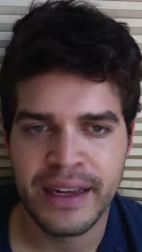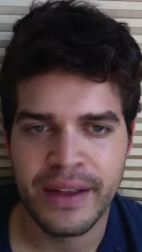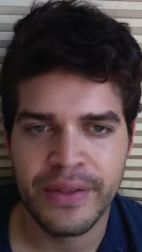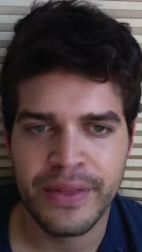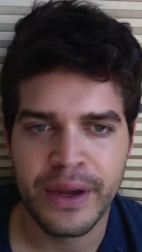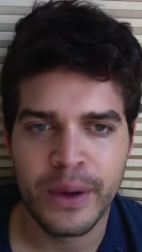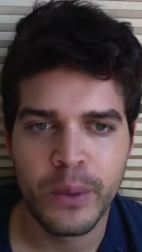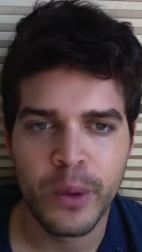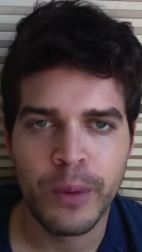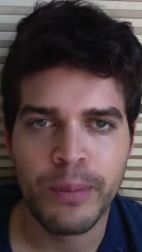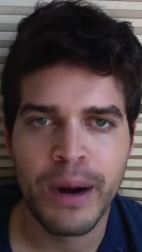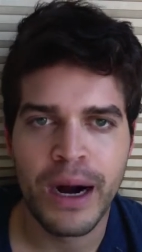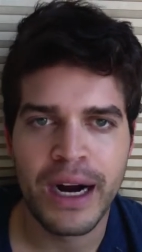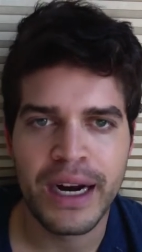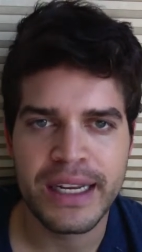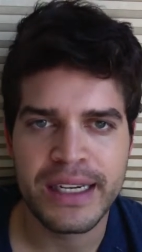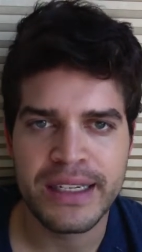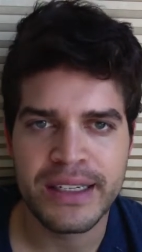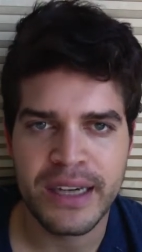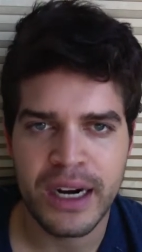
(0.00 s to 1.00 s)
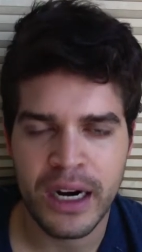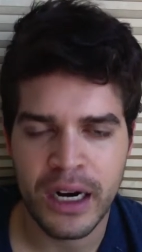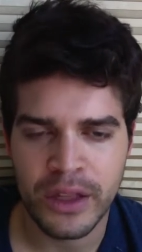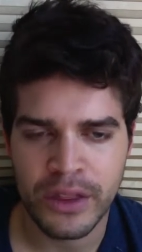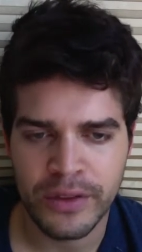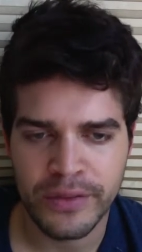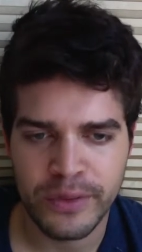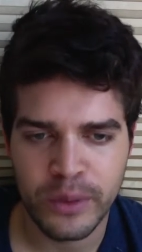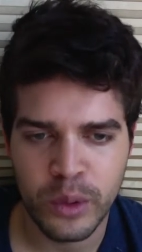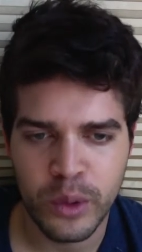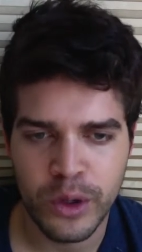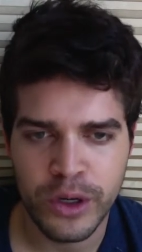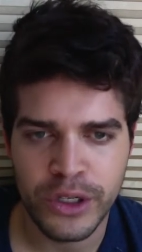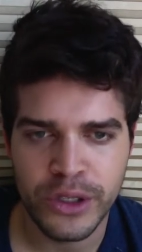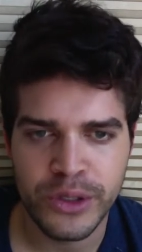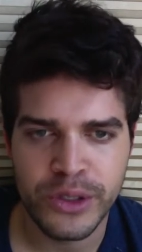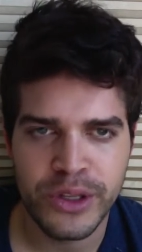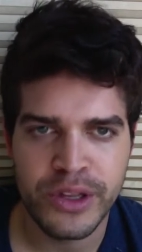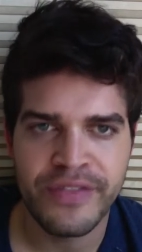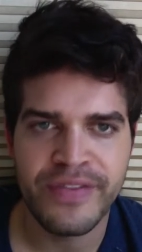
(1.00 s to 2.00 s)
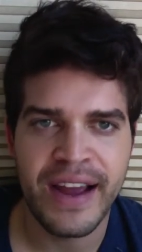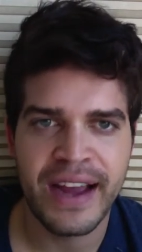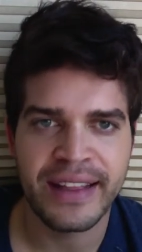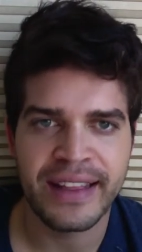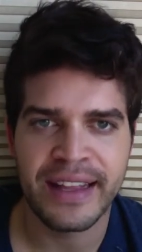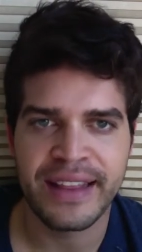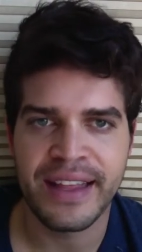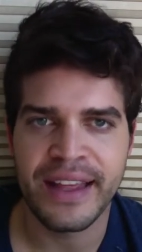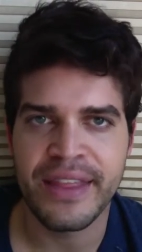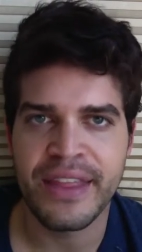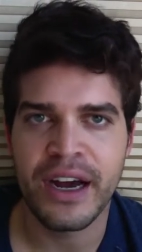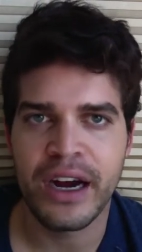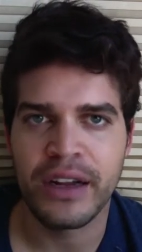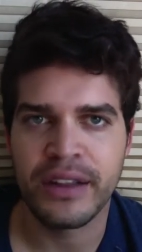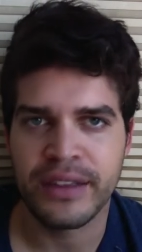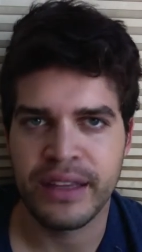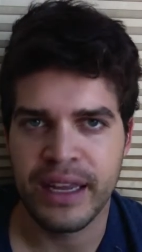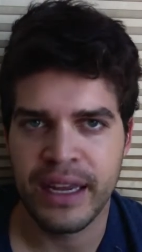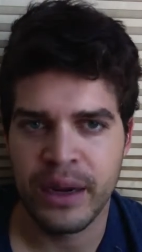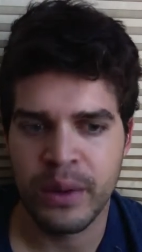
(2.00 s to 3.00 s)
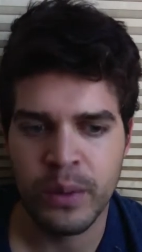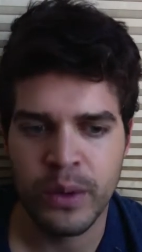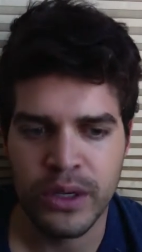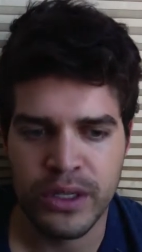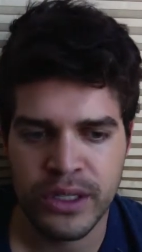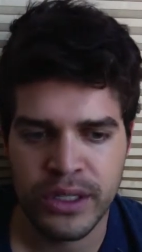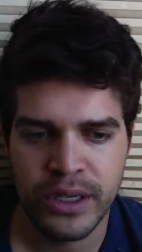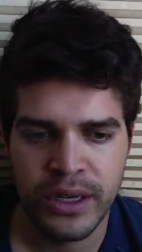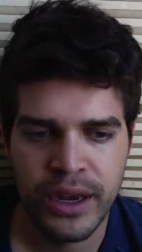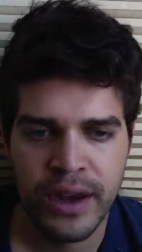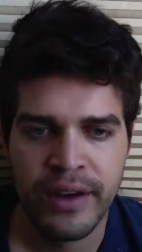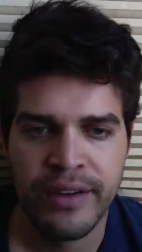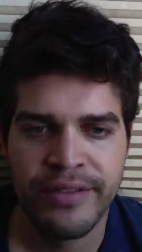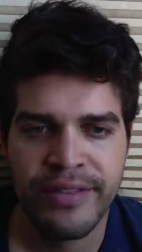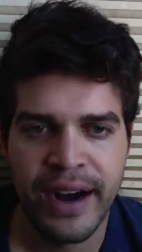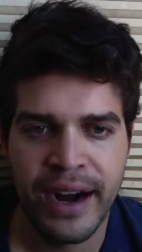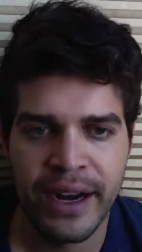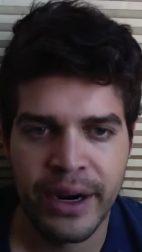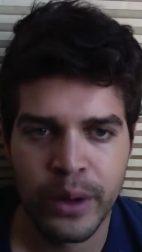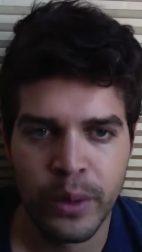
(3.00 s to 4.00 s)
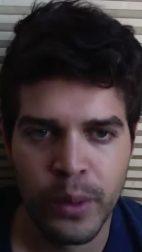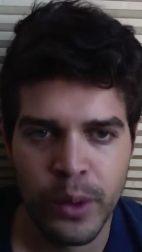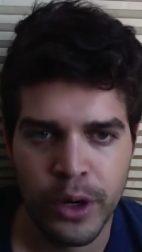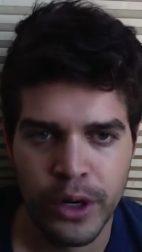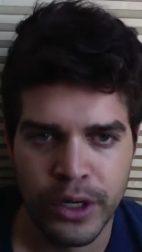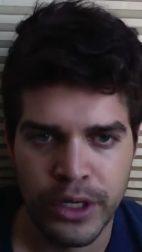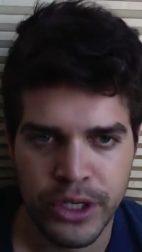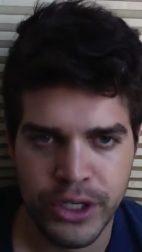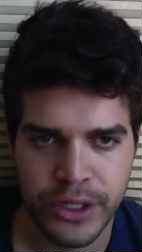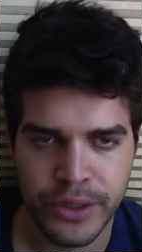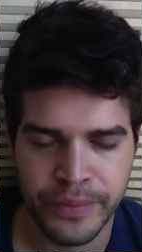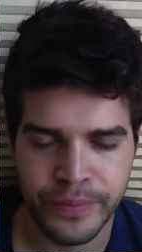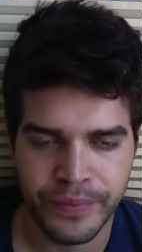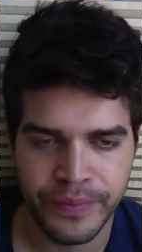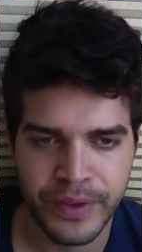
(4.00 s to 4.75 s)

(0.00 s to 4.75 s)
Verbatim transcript: there were bodies on the floor due to the fact that they thought it was fireworks.